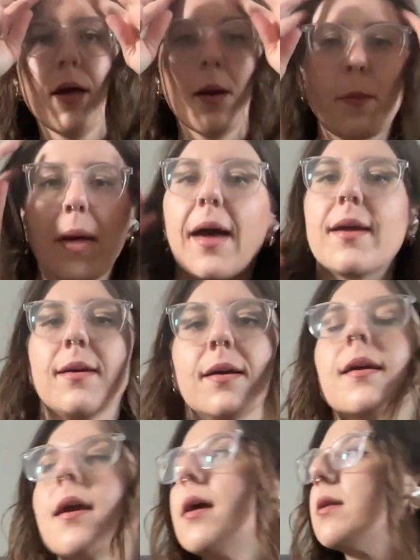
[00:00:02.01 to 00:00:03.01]
Back
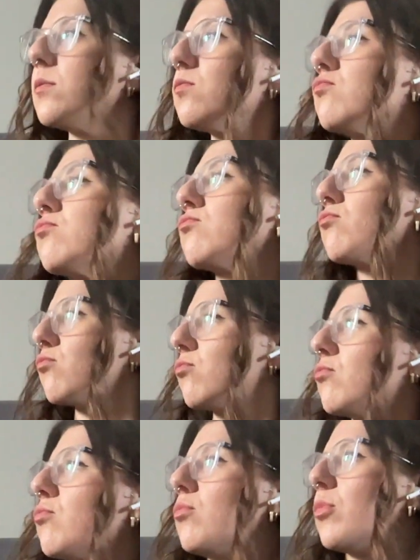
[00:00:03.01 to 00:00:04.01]
again.
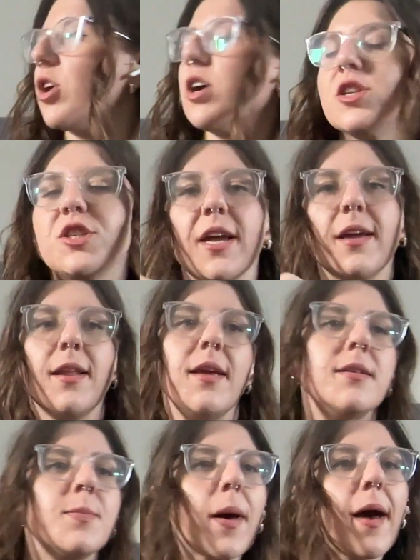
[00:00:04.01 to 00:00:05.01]

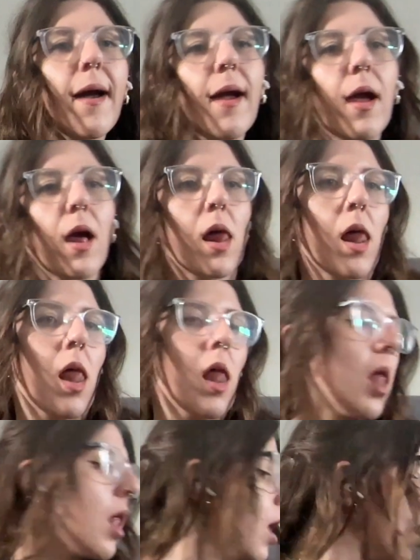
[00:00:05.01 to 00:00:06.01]
JD's back.
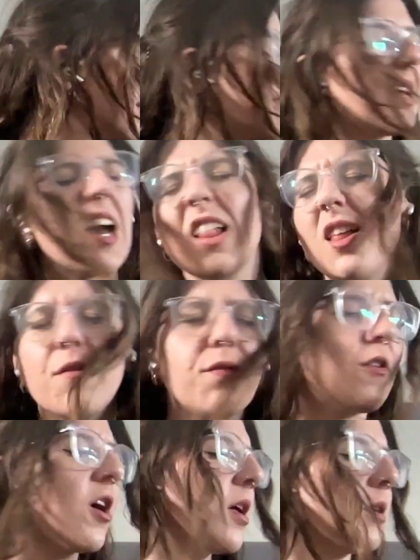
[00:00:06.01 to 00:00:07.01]
Tell a
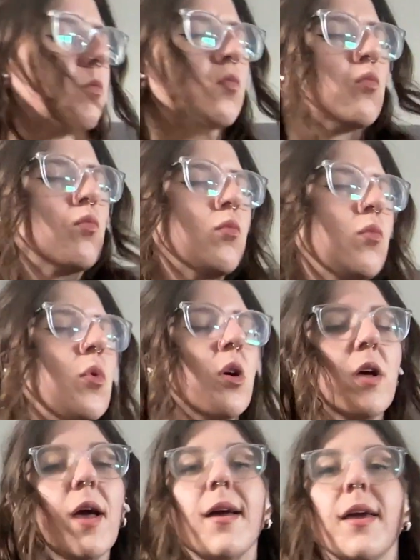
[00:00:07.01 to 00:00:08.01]
friend.
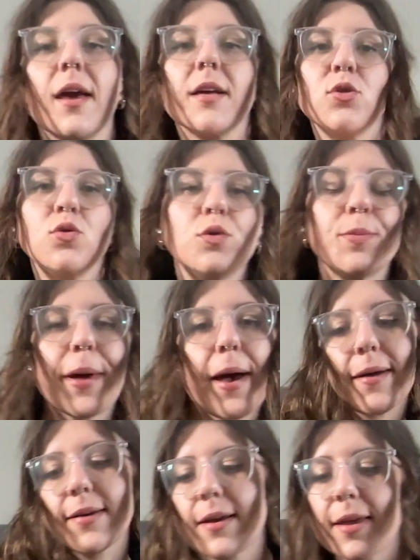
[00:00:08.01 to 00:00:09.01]
Guess who's
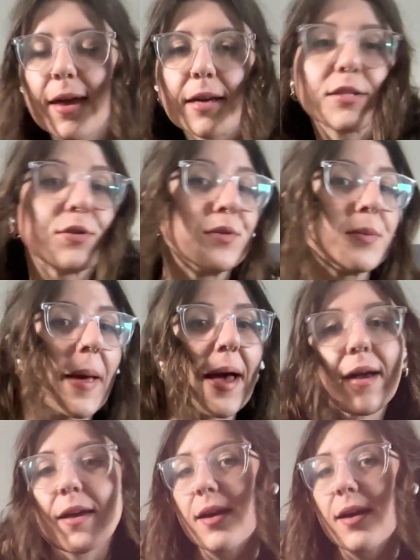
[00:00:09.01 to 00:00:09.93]
back? Guess who's back?